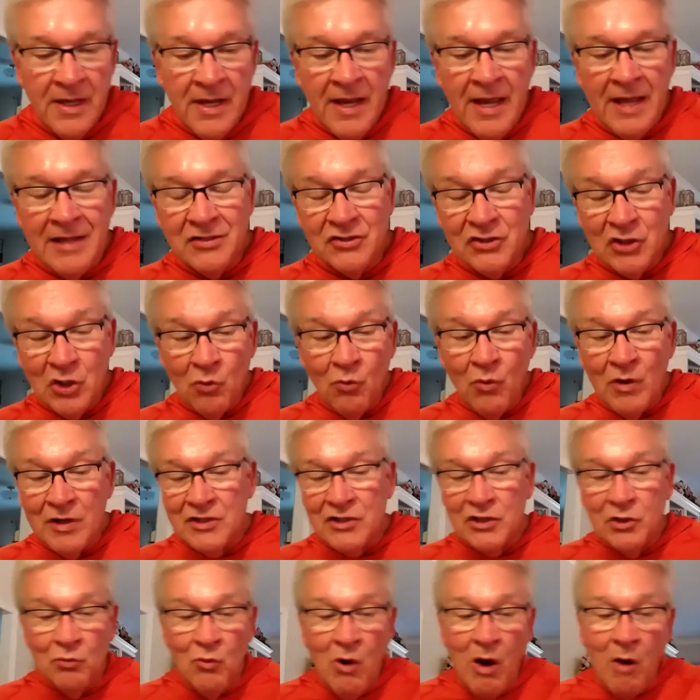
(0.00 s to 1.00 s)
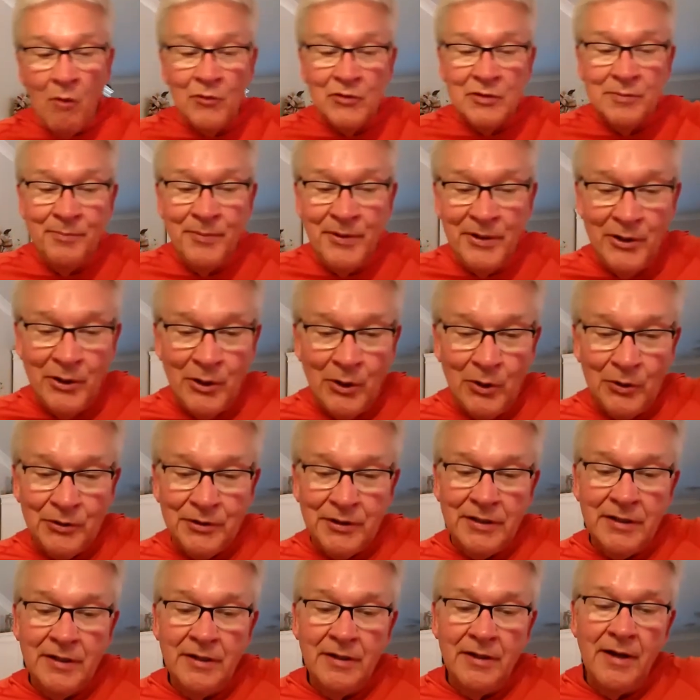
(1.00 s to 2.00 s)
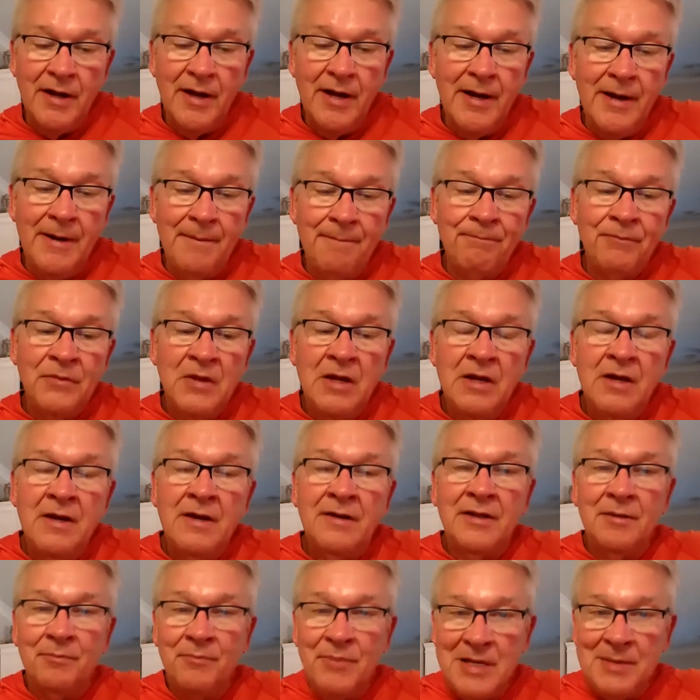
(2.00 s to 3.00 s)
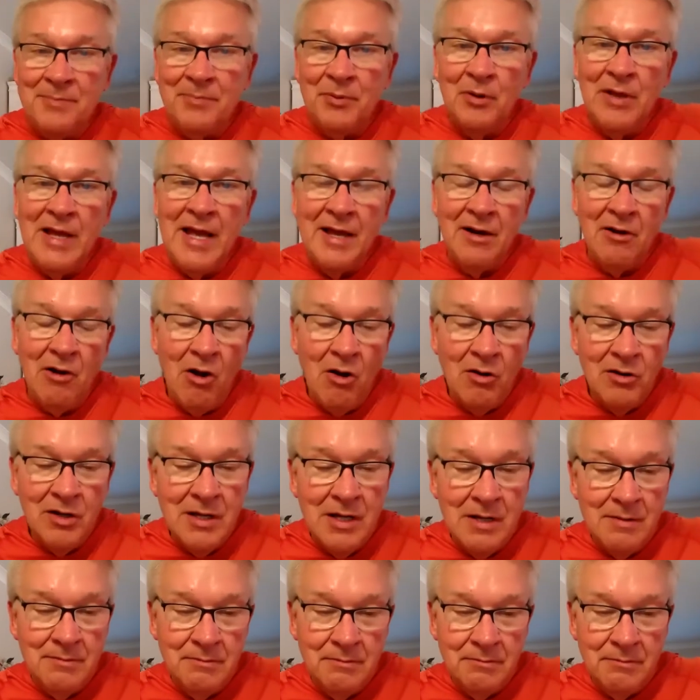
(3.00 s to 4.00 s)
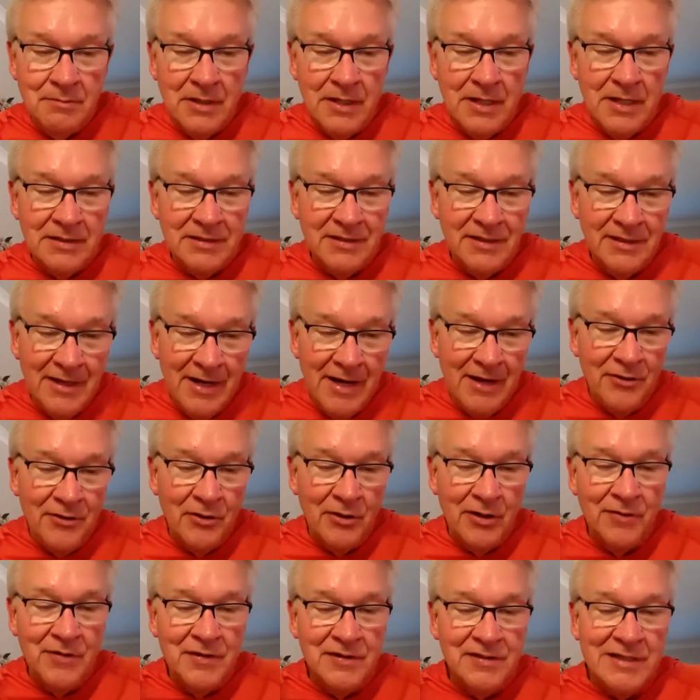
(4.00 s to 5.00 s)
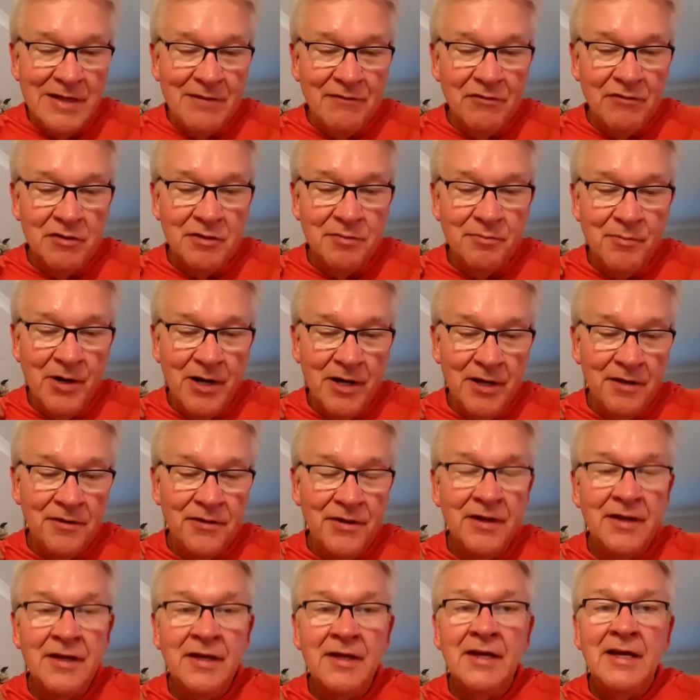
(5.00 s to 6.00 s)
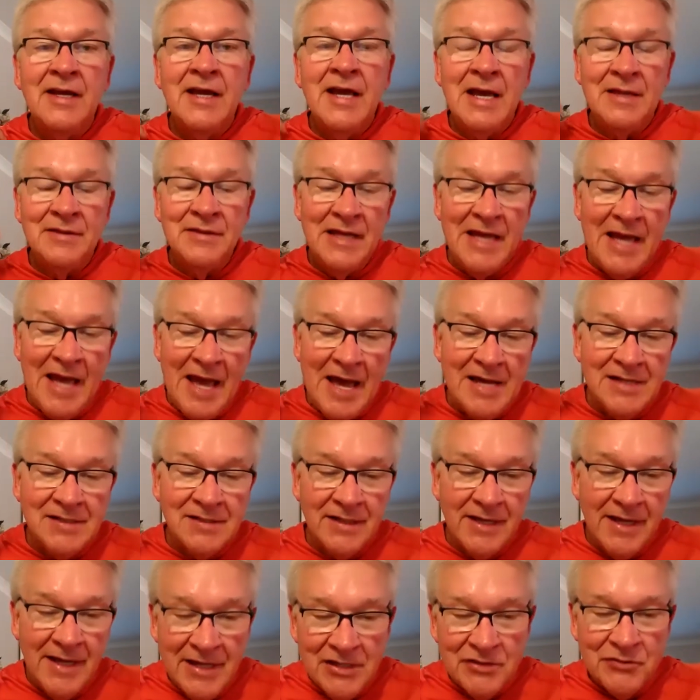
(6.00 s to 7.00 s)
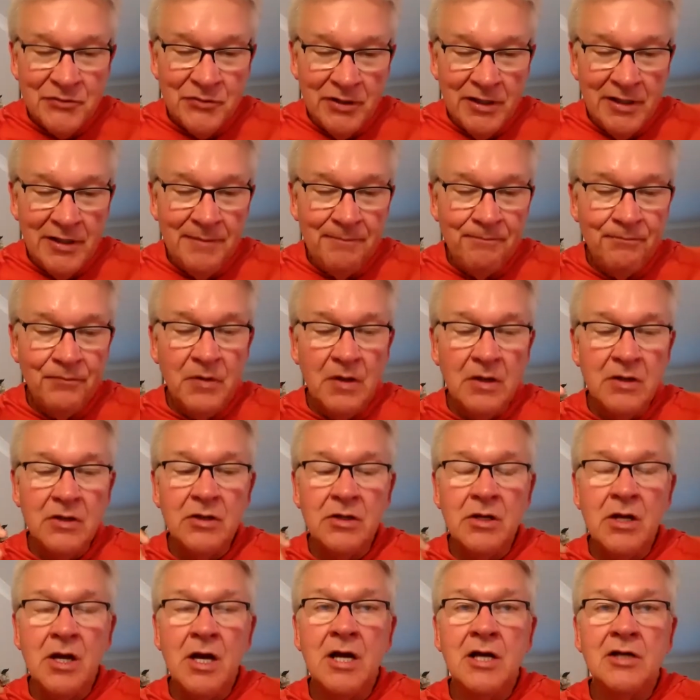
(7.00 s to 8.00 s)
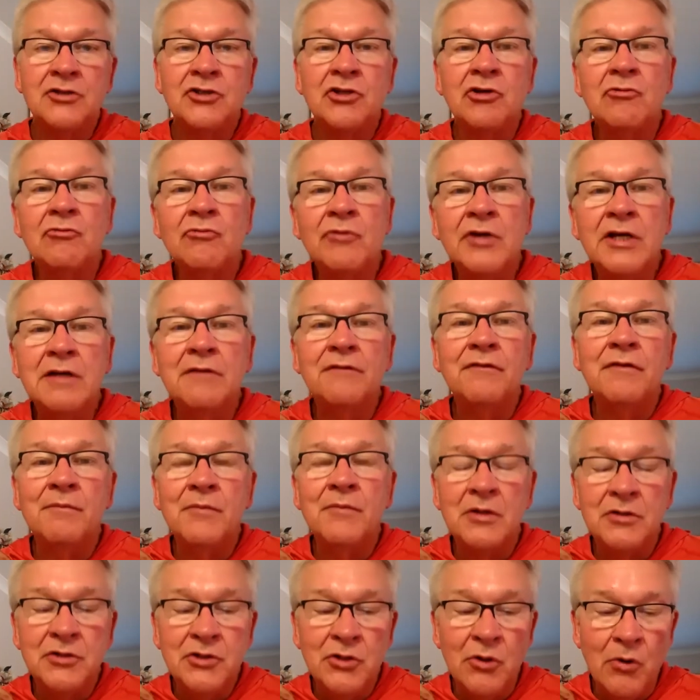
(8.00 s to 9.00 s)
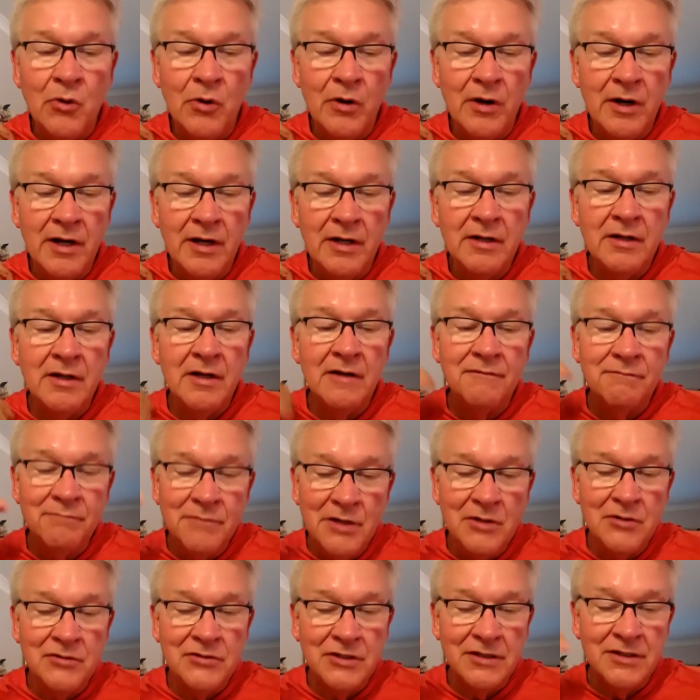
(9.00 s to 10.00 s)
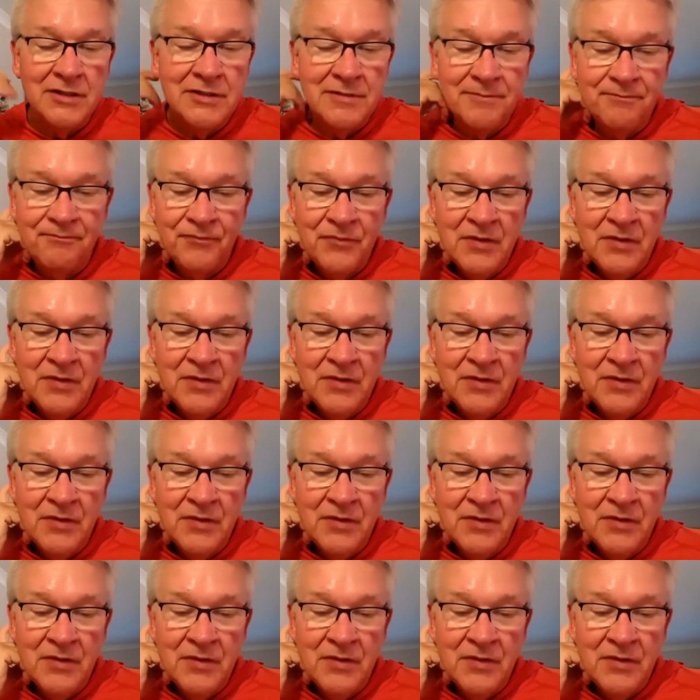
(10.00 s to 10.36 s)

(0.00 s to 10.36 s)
And so once the wall was built, the people had all come together in the seventh month, and they asked Ezra to read from the Torah of Moses.